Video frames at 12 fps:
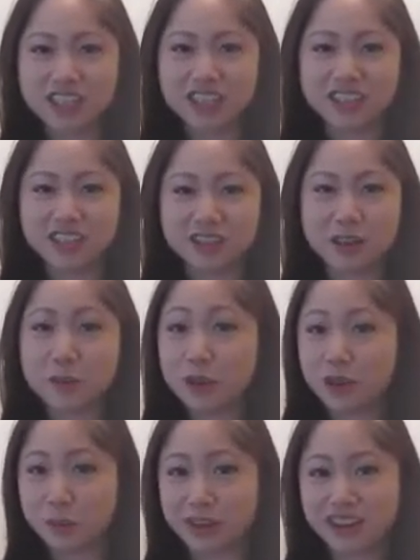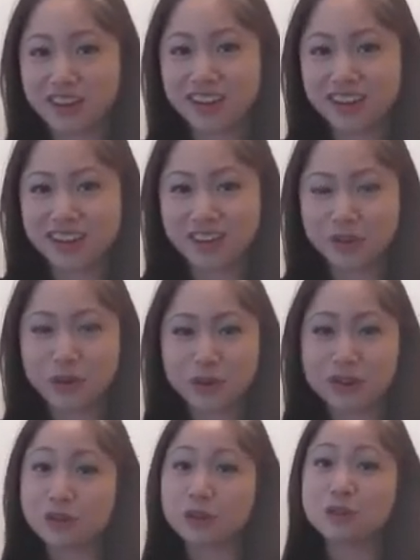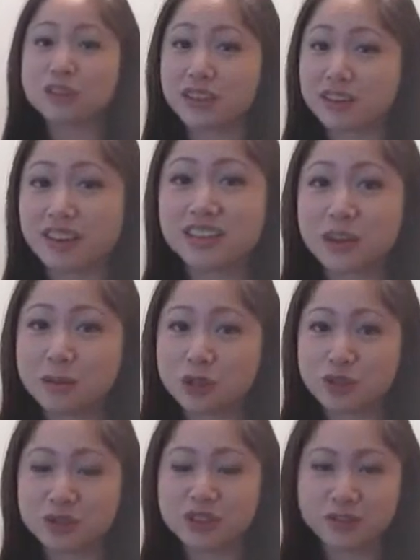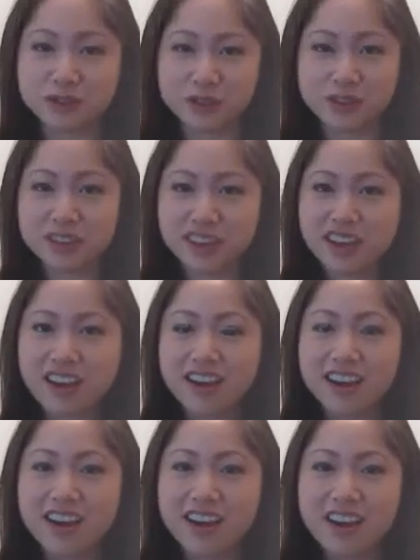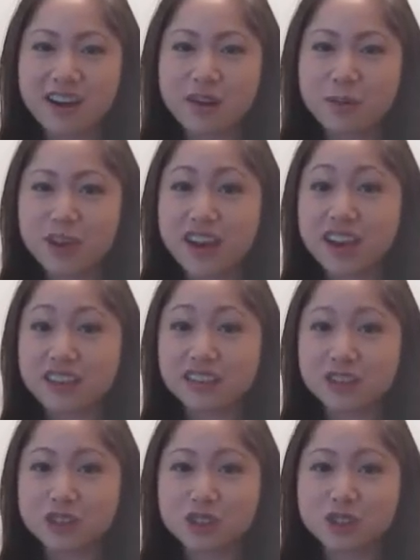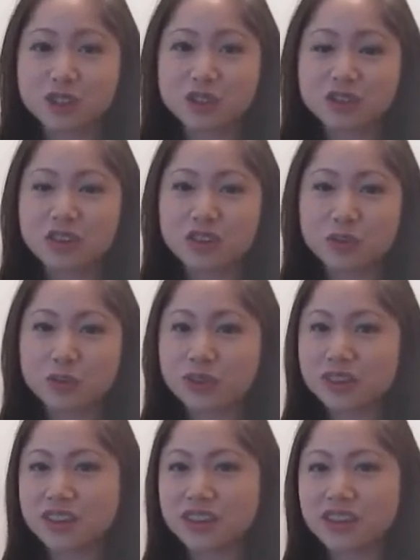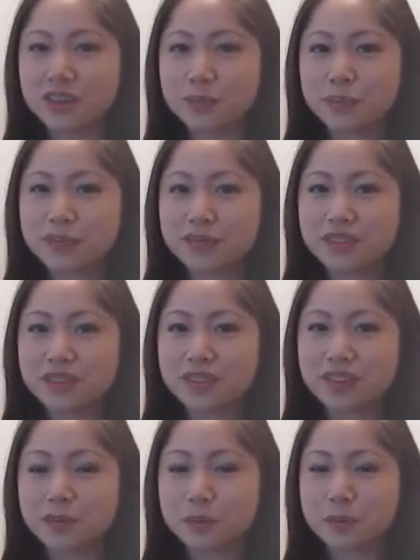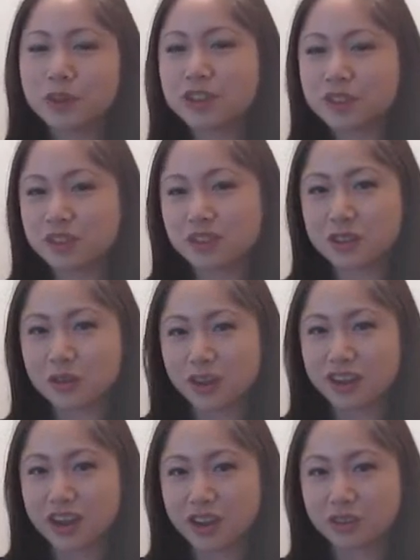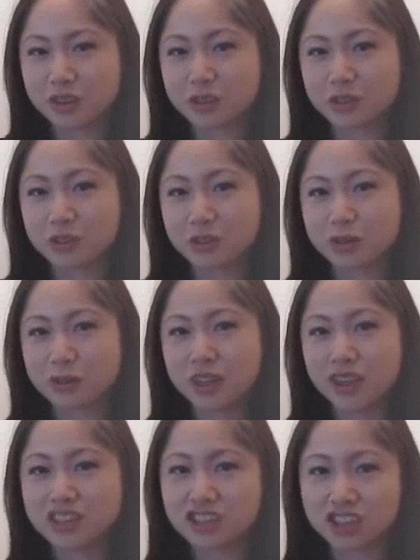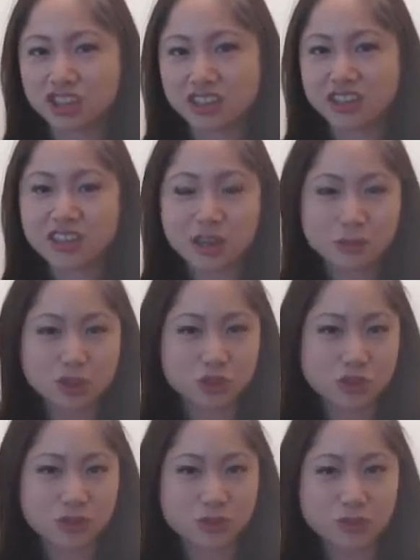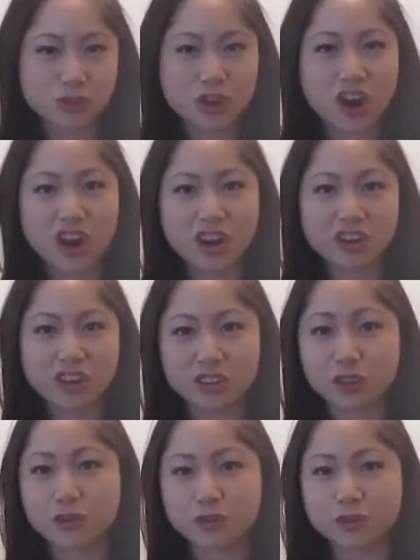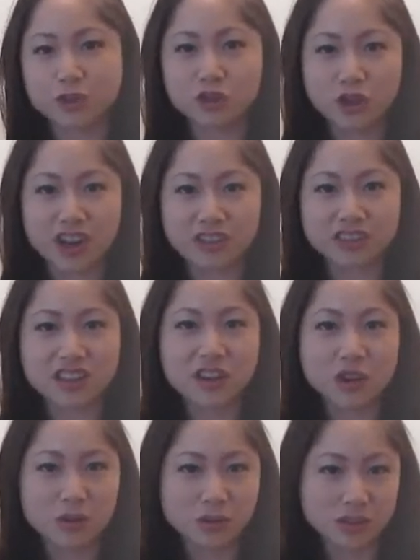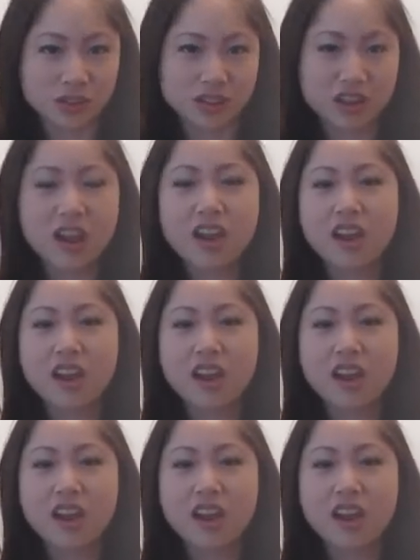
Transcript: in America, or if there was like nighttime street food. And there's really the closest thing right now to Asian nighttime street food are like the food trucks like Kogi